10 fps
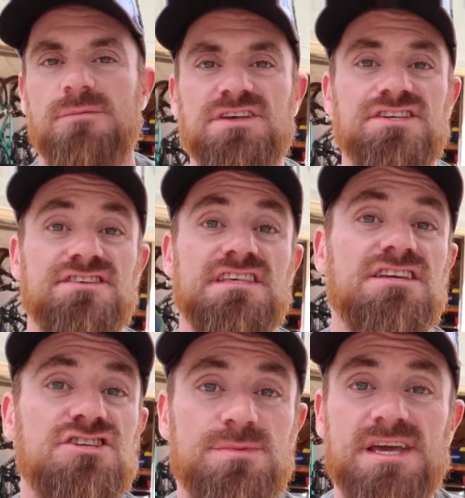This is the
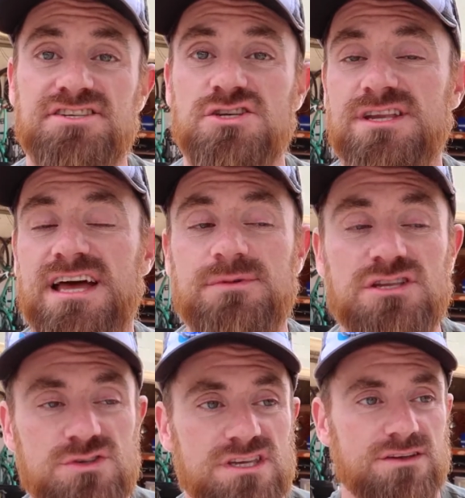GPS unit I've been
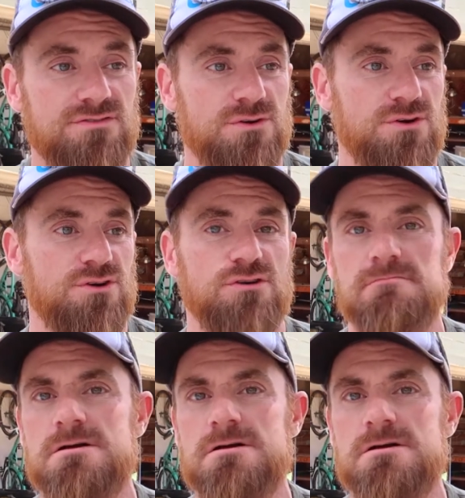using for